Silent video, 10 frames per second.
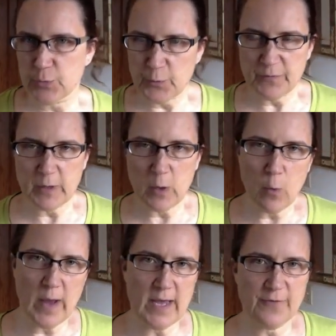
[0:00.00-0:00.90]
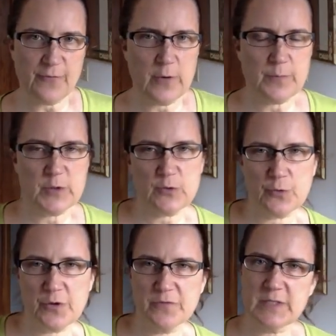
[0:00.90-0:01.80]
They're moving away from the
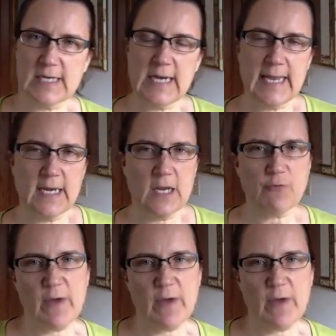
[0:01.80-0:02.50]
sort of titillating,